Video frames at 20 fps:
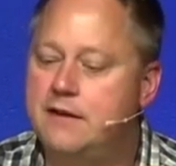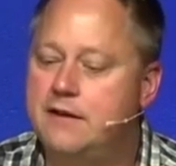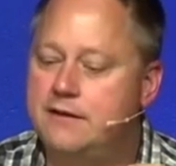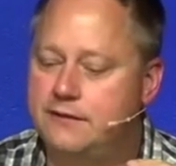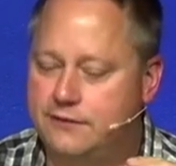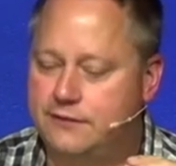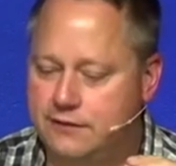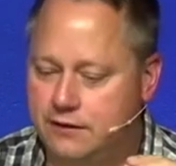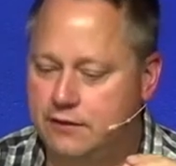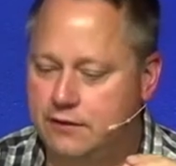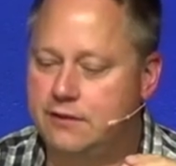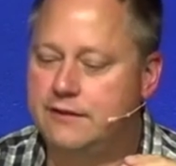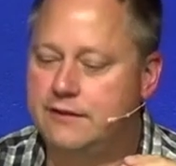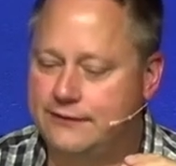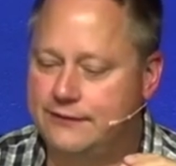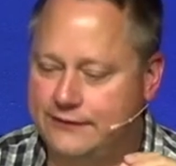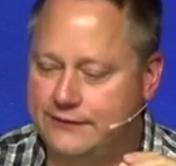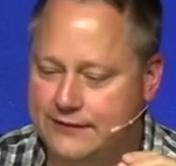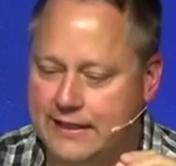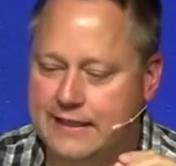still
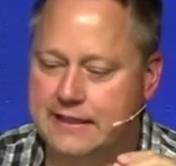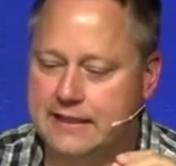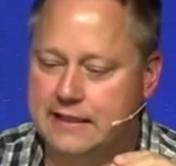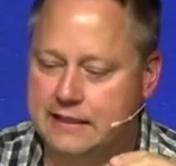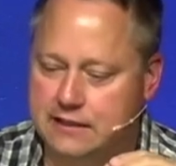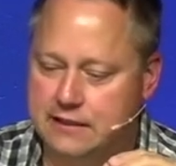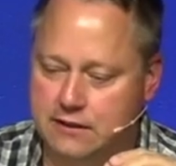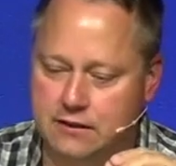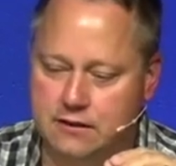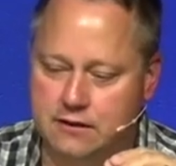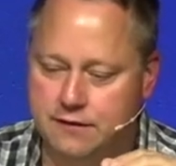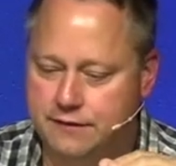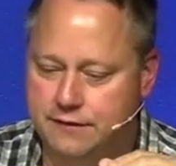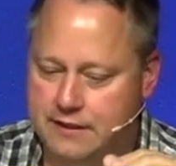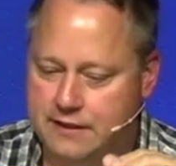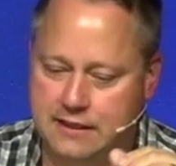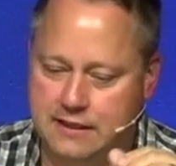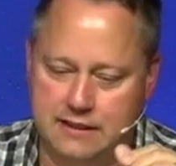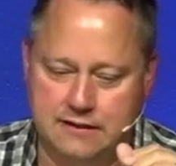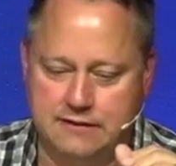second year of
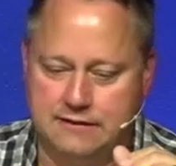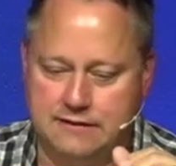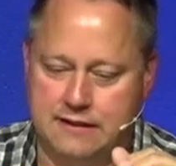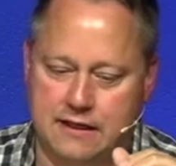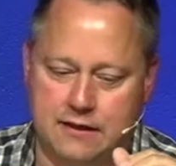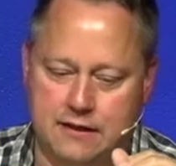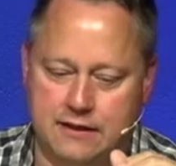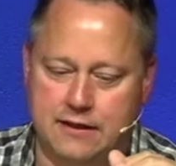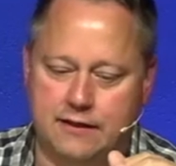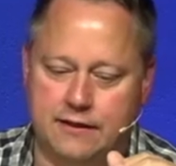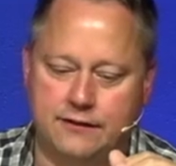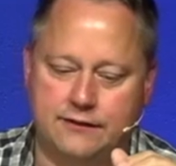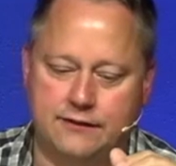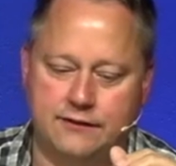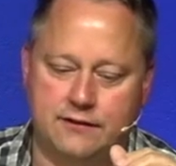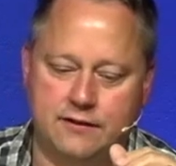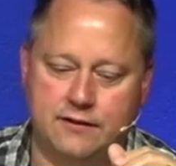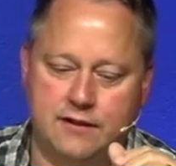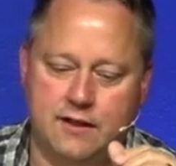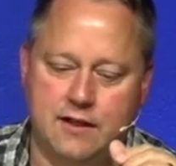King Darius.